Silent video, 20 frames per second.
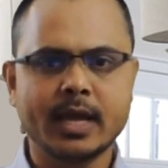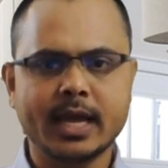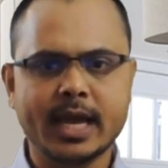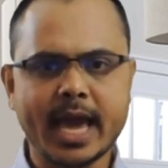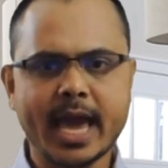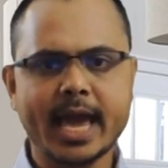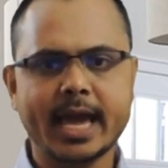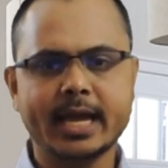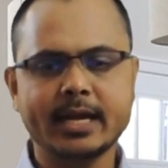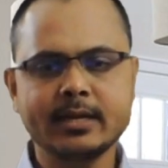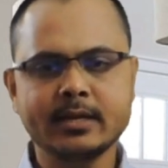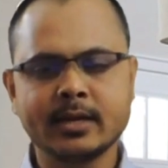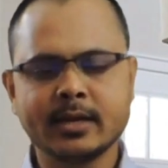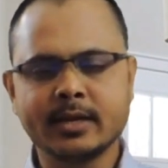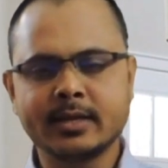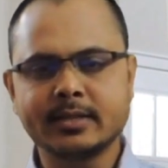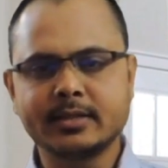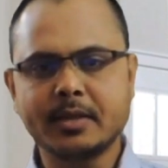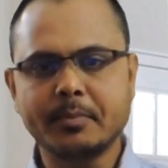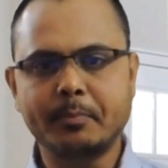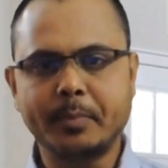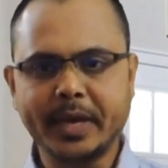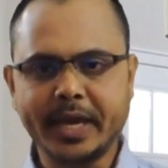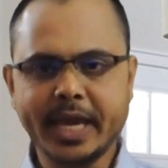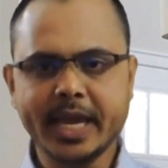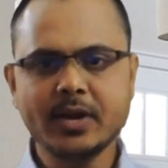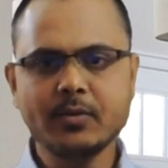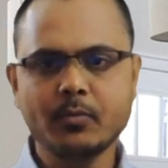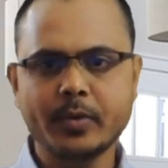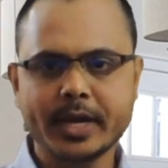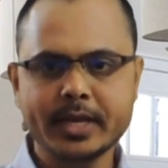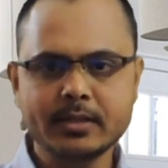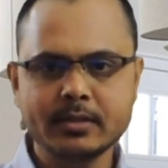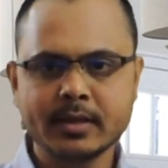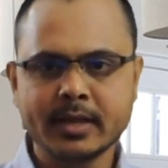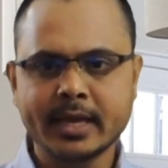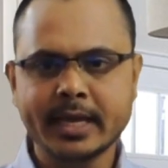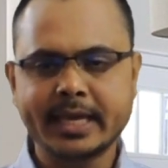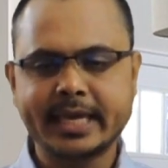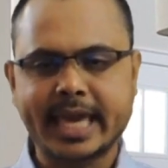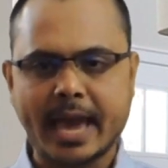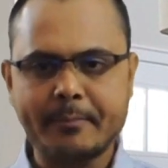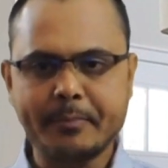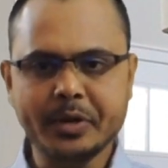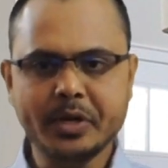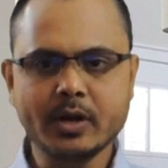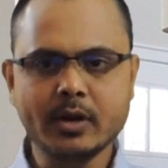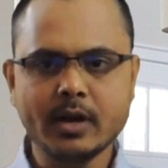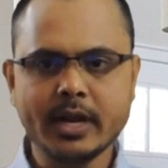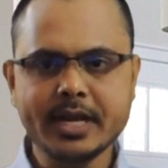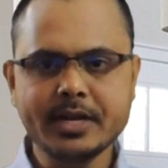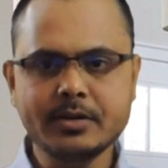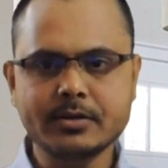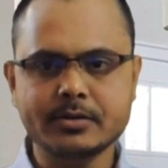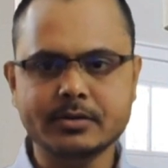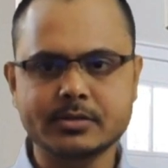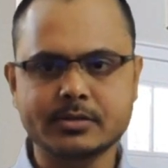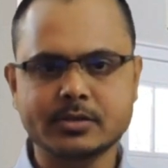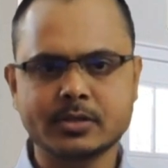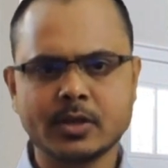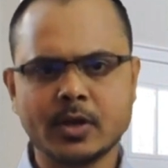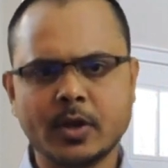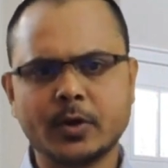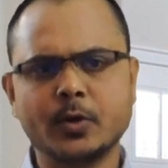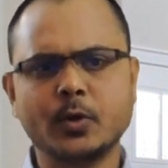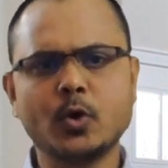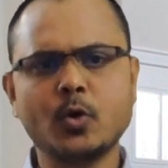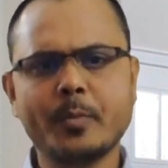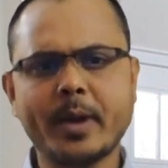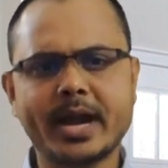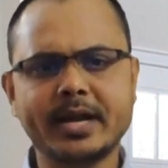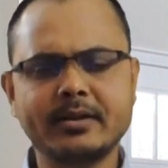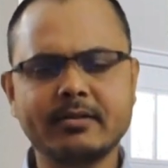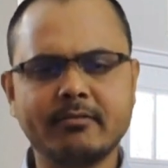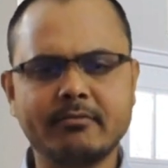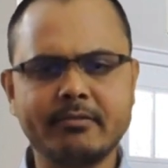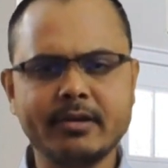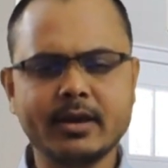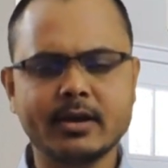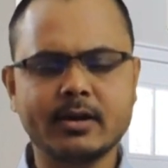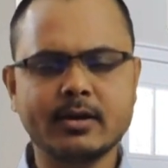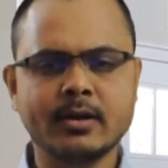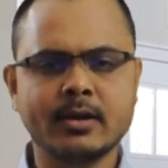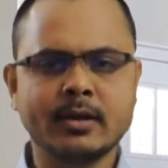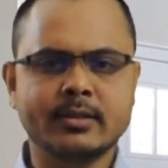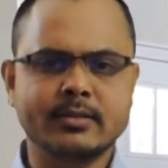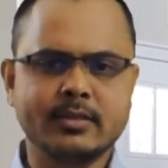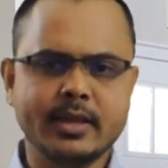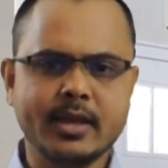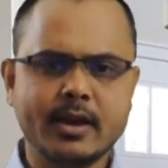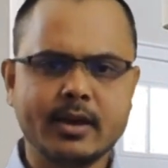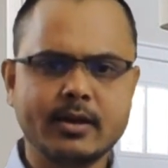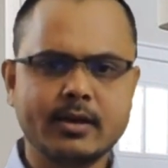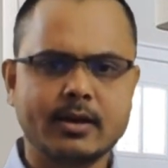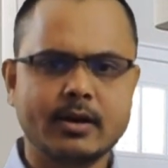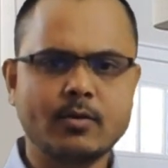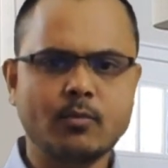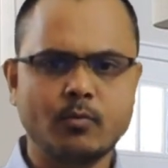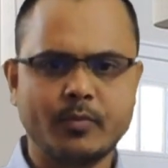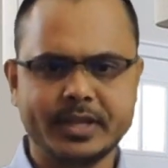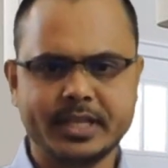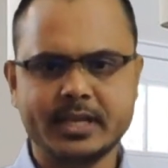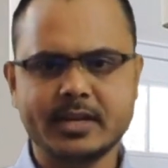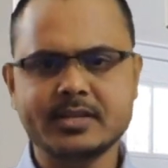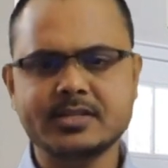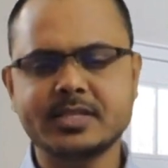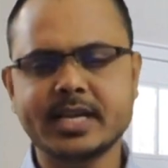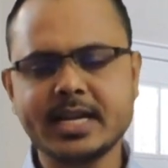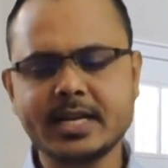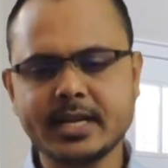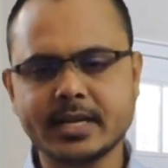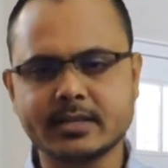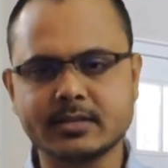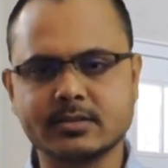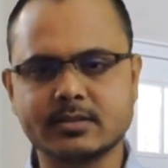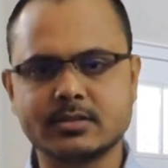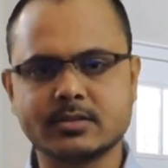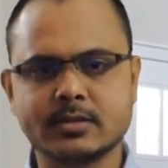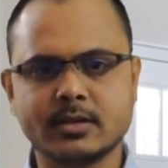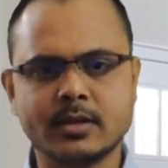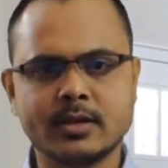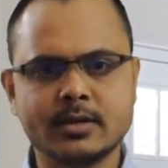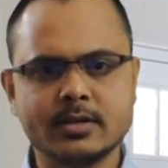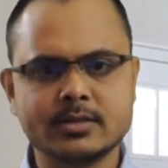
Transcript: and they begin with capital letters no matter where they occur within a sentence,